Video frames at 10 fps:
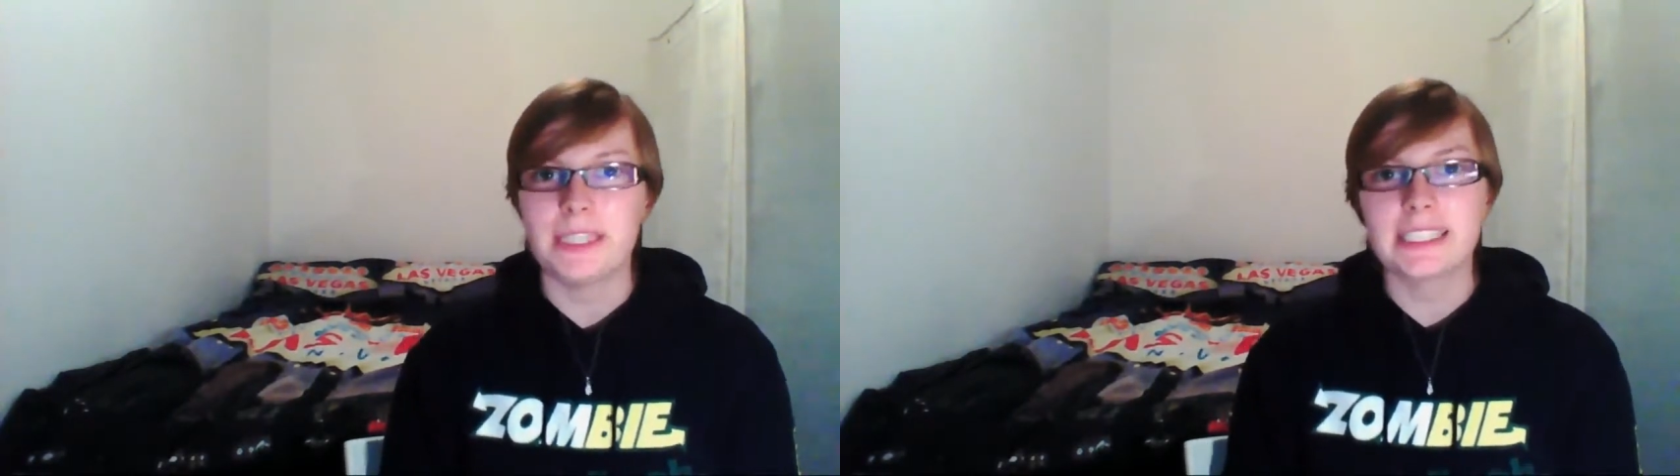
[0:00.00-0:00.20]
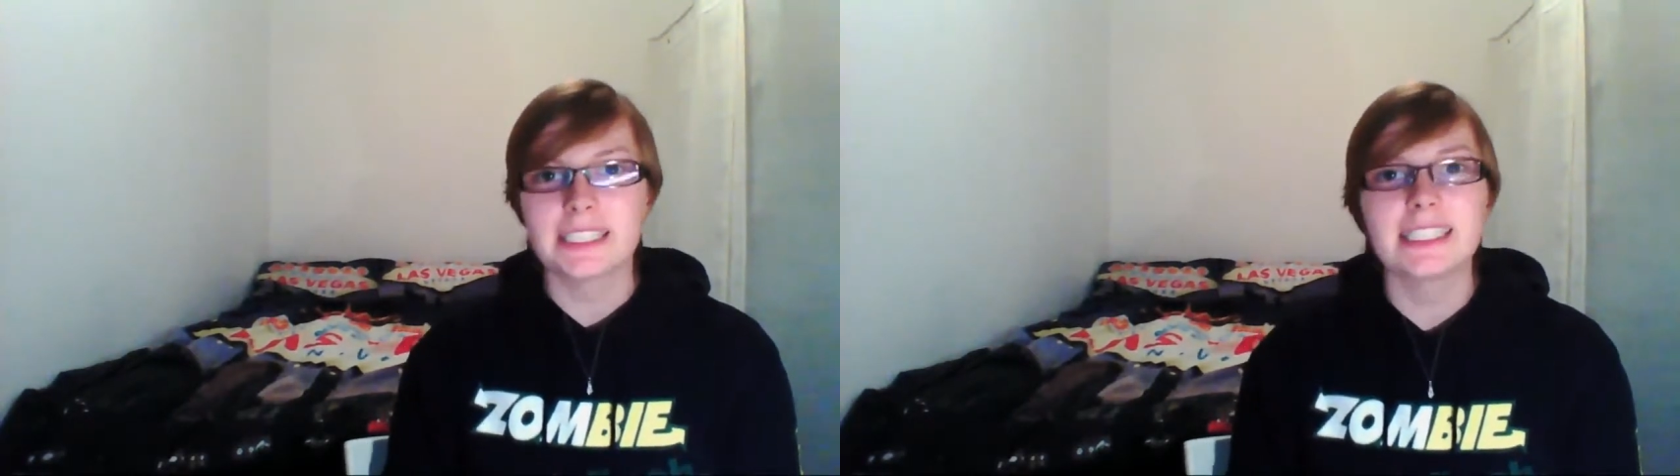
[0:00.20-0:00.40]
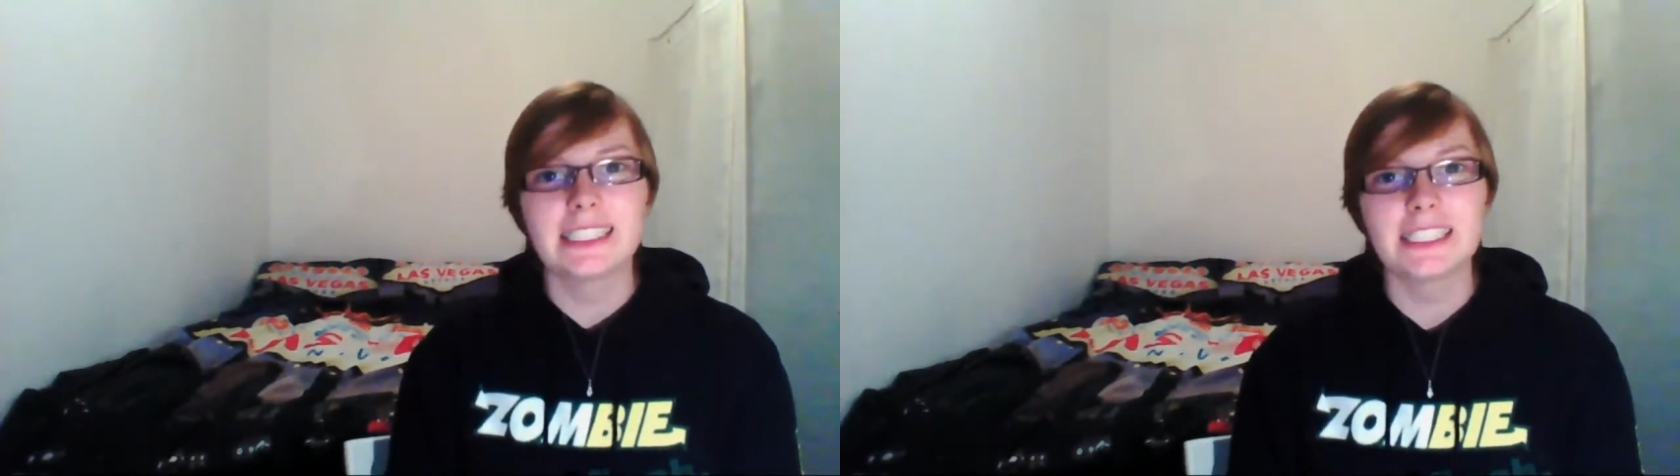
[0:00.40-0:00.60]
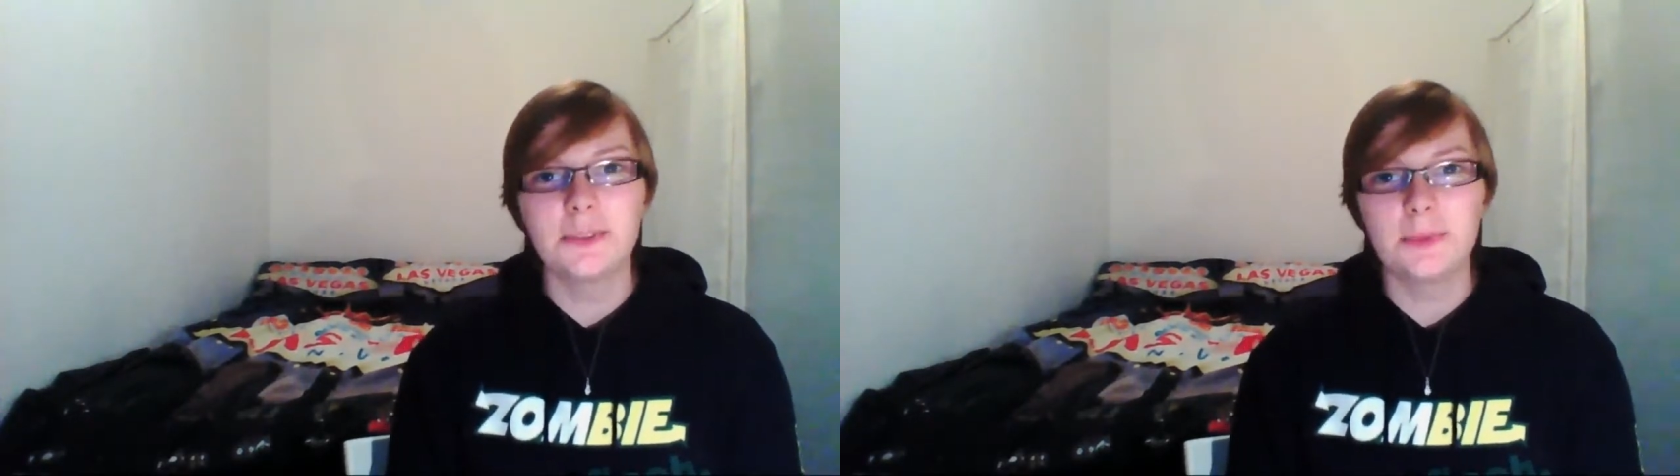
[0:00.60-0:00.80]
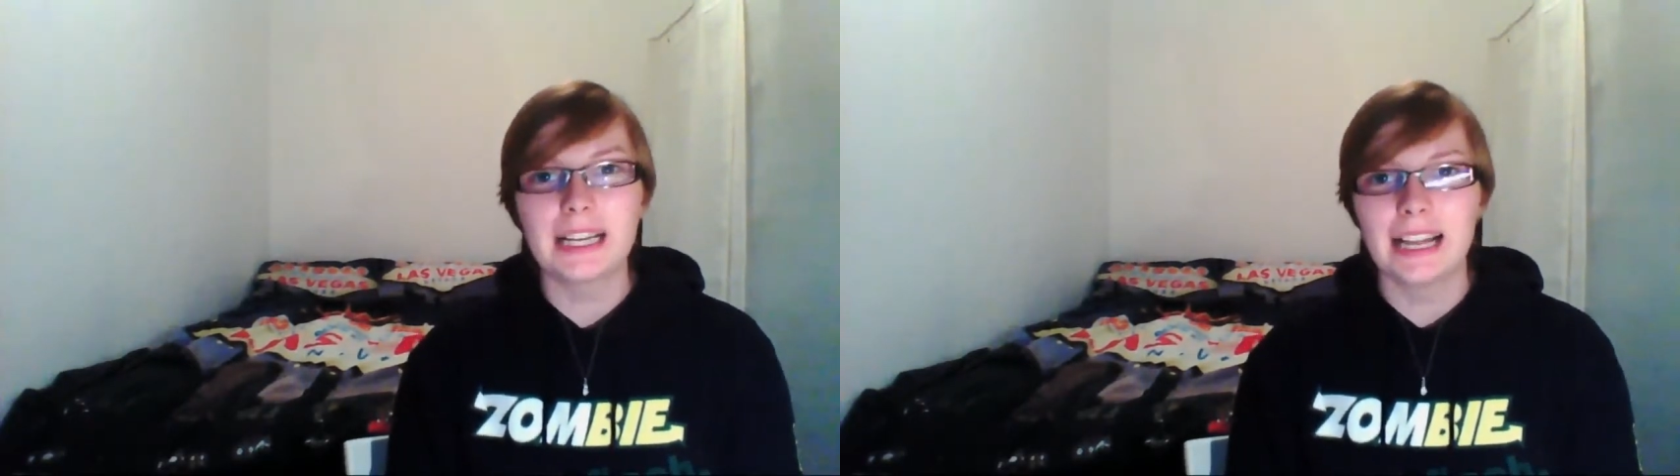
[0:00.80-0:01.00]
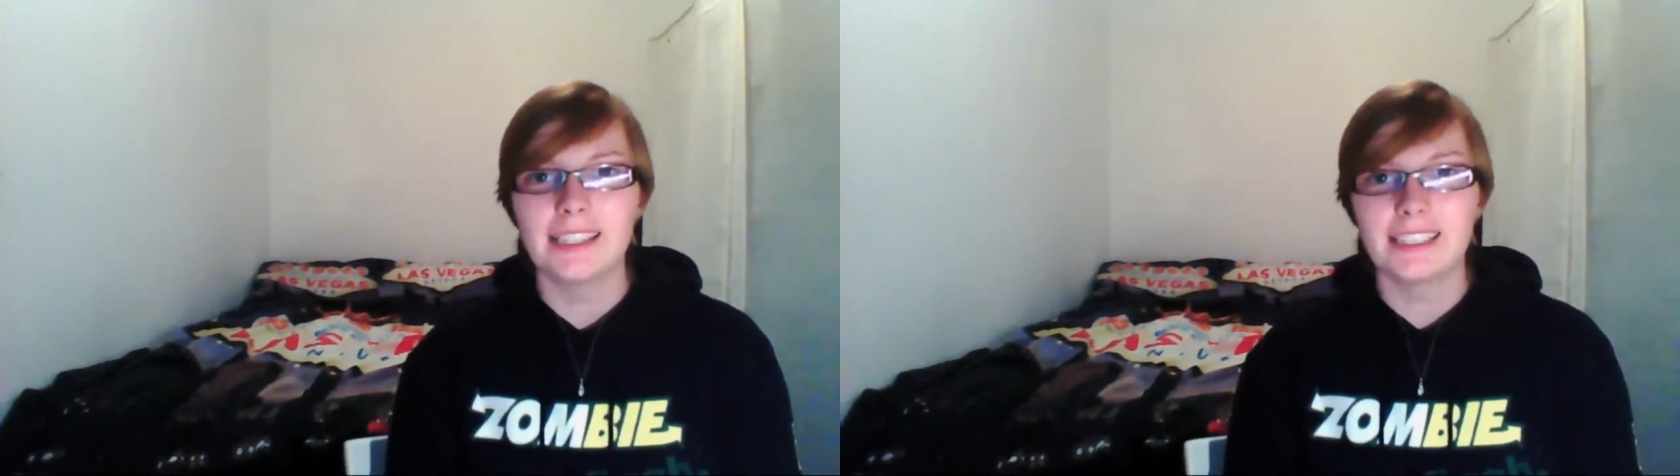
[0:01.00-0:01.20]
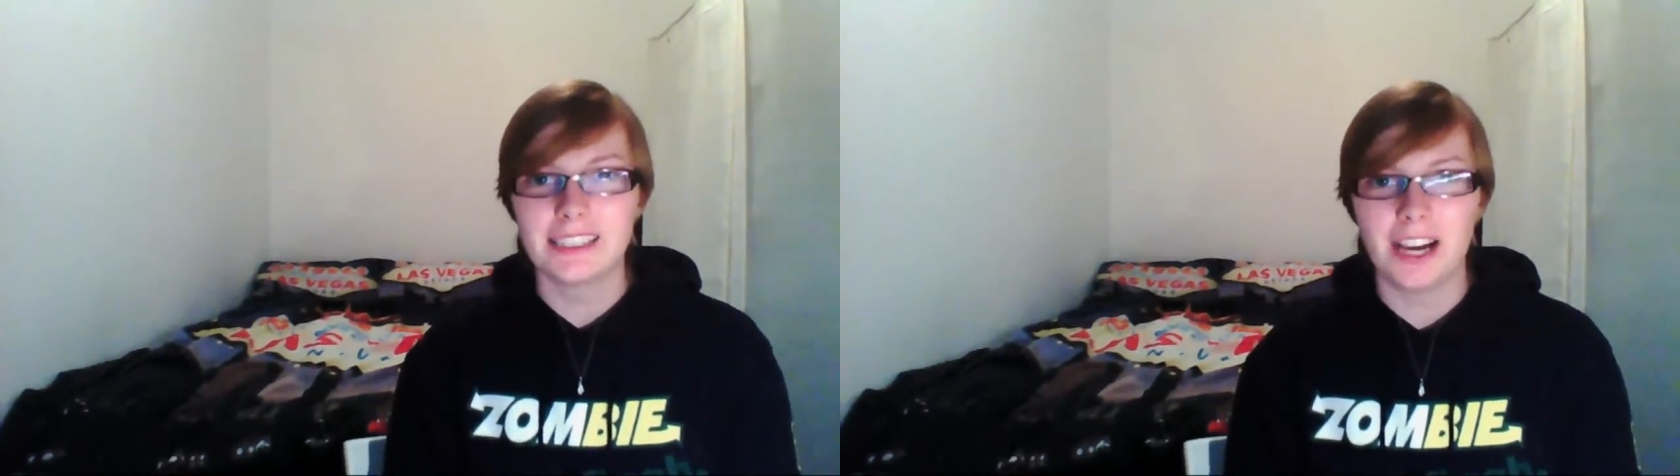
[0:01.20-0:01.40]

but it can still be classed as